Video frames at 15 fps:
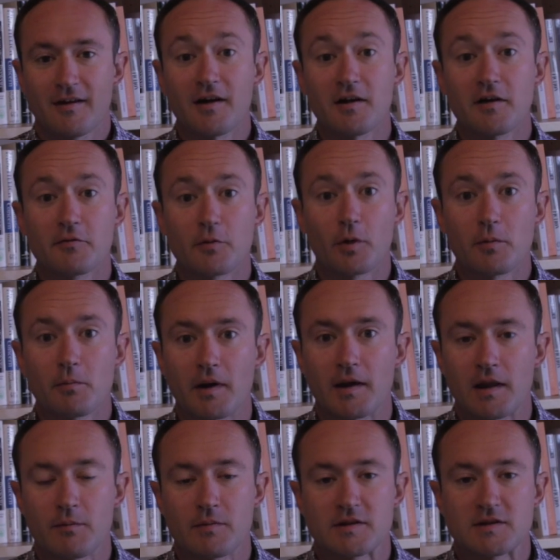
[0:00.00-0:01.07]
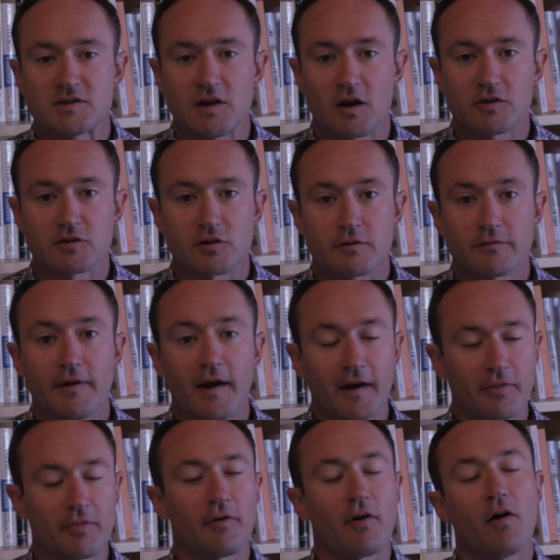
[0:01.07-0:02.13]
Hi everyone, my name is Dr.
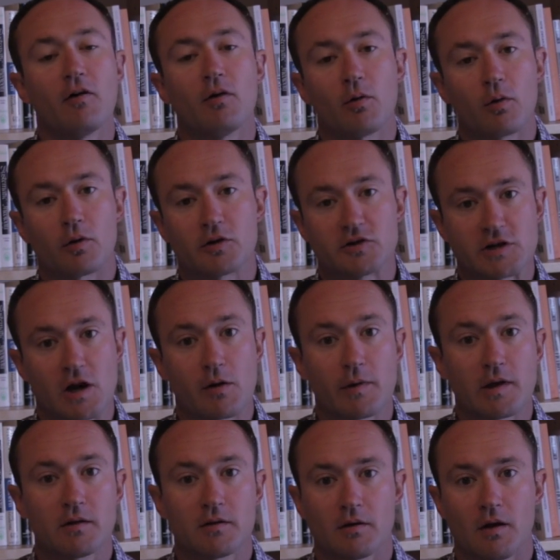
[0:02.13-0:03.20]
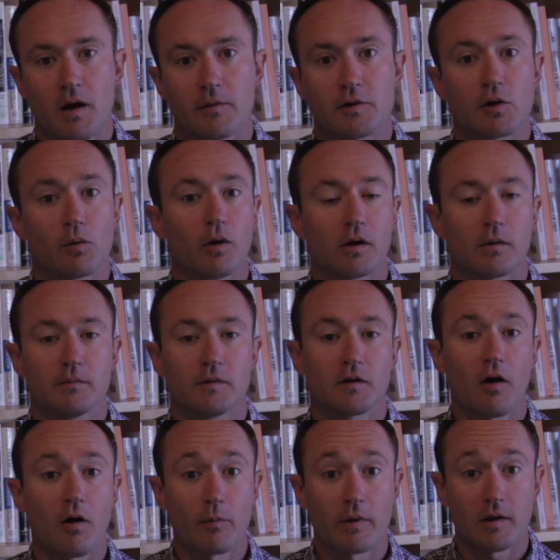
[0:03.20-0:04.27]
Fackenthal, or Jeremy, and you're welcome to
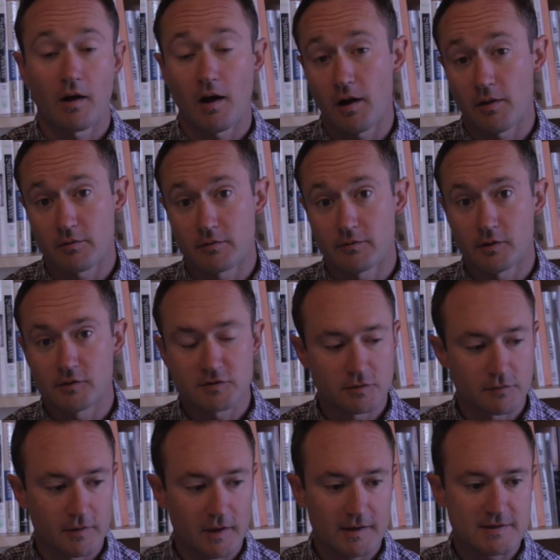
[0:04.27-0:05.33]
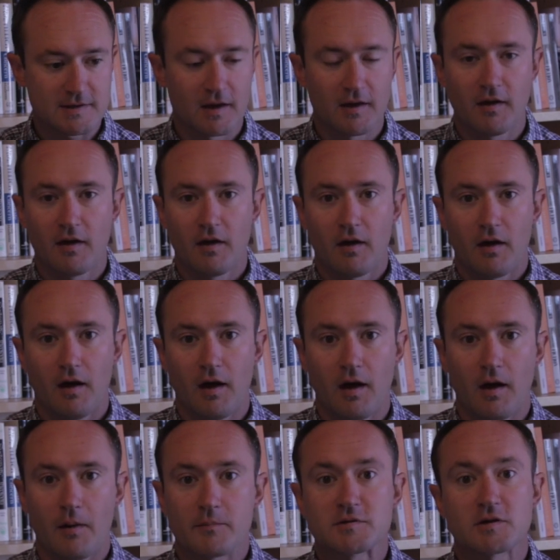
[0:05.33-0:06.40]
call me either of those two things.
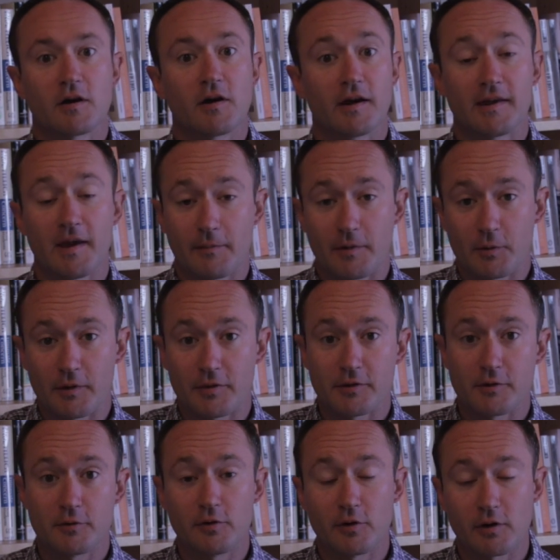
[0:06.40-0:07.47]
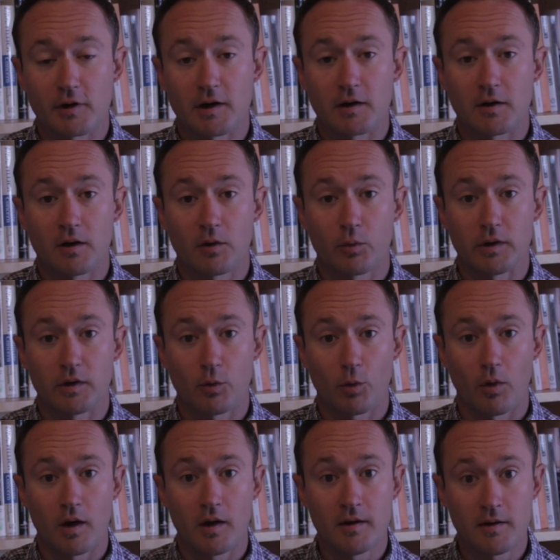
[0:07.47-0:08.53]
Sorry I can't be with you during week
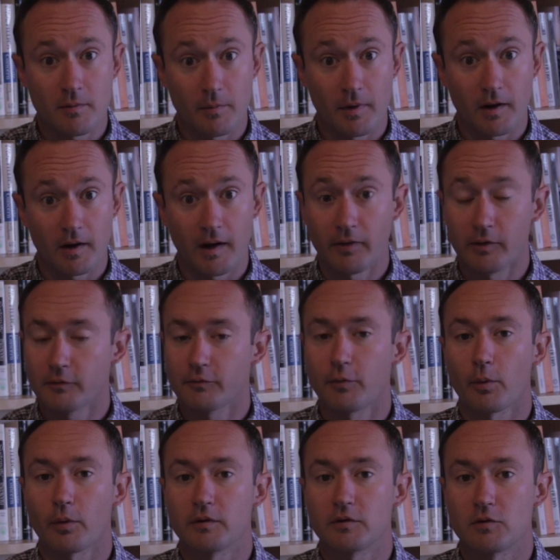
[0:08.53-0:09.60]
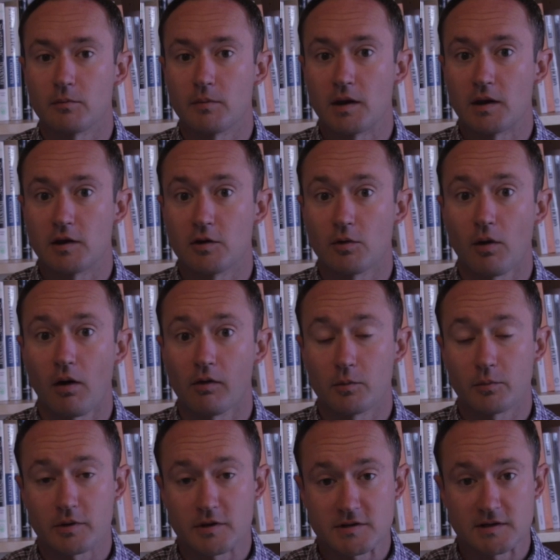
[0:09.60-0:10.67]
one, but I look forward to meeting you all in
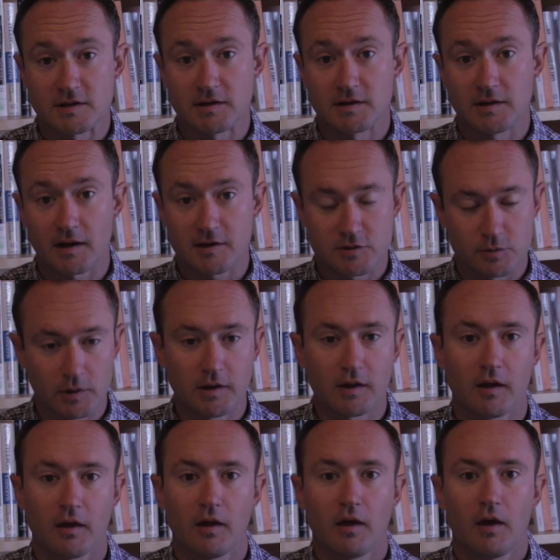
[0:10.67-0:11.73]
person next week.